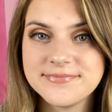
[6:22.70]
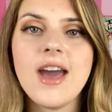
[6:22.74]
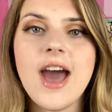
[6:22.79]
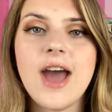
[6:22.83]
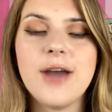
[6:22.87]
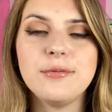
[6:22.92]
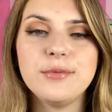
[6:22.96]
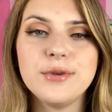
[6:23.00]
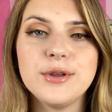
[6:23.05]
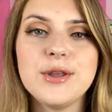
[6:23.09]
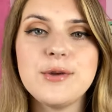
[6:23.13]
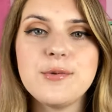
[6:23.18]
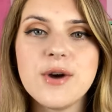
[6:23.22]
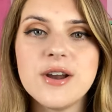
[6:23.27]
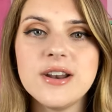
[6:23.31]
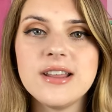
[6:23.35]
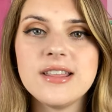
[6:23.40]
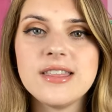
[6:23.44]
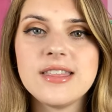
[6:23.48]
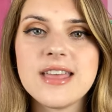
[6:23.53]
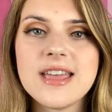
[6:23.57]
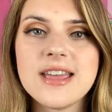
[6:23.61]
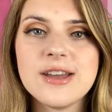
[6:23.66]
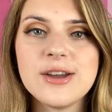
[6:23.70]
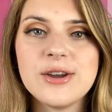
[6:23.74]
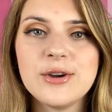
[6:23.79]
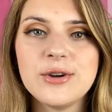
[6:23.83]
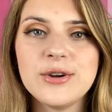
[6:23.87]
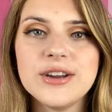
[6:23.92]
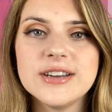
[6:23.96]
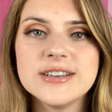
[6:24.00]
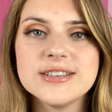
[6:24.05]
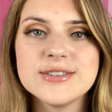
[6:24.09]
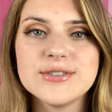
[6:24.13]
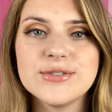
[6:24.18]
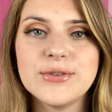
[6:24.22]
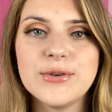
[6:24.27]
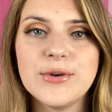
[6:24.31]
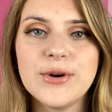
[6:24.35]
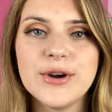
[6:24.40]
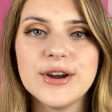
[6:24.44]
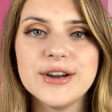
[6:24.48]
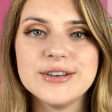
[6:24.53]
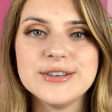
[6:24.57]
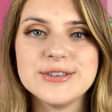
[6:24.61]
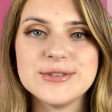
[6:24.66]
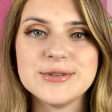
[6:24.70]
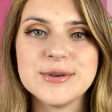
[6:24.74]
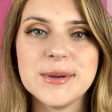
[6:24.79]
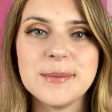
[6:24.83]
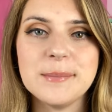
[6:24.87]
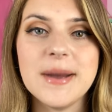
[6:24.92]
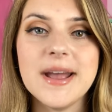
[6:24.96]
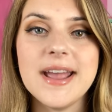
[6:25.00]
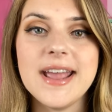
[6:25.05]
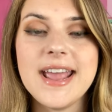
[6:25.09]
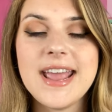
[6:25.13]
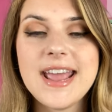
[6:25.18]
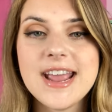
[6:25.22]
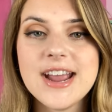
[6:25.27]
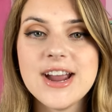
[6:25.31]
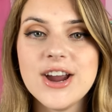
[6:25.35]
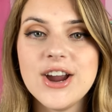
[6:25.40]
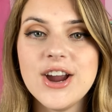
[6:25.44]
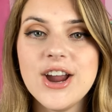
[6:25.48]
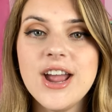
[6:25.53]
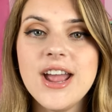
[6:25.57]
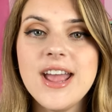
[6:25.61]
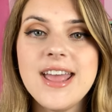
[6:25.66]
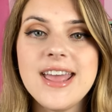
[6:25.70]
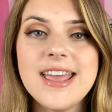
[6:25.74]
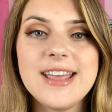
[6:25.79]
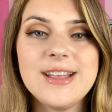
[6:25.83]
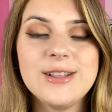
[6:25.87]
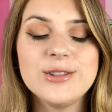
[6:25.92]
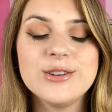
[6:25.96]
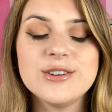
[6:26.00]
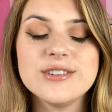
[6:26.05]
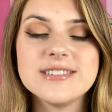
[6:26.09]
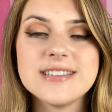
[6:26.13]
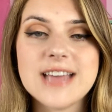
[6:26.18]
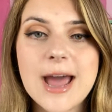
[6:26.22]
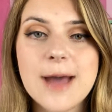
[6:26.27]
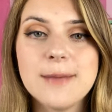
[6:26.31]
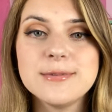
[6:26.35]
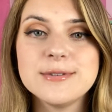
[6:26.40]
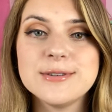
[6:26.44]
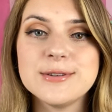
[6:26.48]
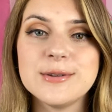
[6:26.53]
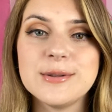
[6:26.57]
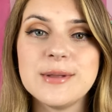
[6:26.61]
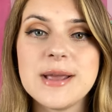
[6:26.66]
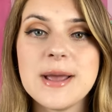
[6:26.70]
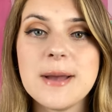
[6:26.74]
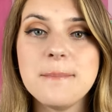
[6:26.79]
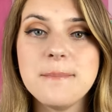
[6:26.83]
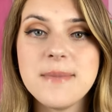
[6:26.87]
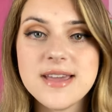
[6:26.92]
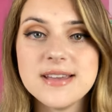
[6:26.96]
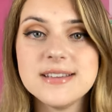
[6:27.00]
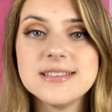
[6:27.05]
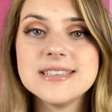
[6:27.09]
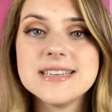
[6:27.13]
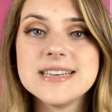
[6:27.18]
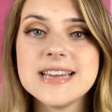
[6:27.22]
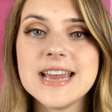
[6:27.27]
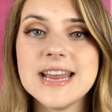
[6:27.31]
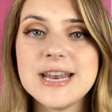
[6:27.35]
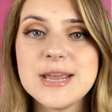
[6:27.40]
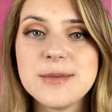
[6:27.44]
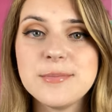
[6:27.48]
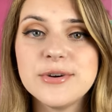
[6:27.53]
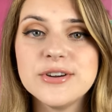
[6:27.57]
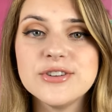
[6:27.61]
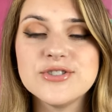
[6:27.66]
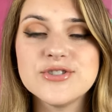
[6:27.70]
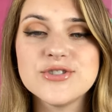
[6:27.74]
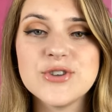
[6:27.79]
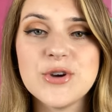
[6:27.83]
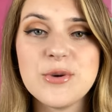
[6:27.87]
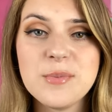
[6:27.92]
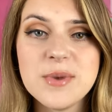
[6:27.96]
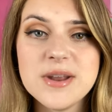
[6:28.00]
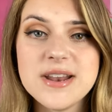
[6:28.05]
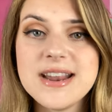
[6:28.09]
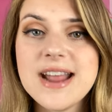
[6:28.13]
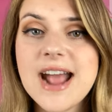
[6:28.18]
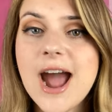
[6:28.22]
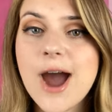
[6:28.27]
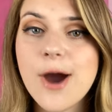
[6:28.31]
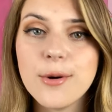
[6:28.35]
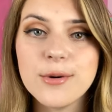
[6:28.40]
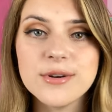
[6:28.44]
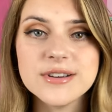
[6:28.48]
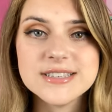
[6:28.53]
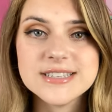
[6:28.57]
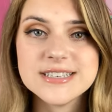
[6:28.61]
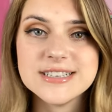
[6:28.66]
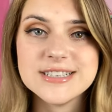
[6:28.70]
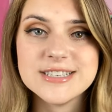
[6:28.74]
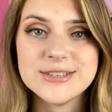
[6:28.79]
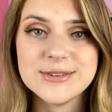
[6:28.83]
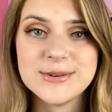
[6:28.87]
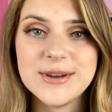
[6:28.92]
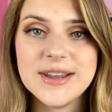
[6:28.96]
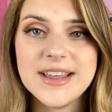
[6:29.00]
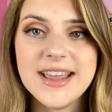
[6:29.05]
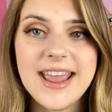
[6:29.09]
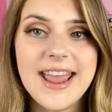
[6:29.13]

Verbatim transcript: I really wanna thank Chris for doing my hair. It looks absolutely amazing and he put so many hours into it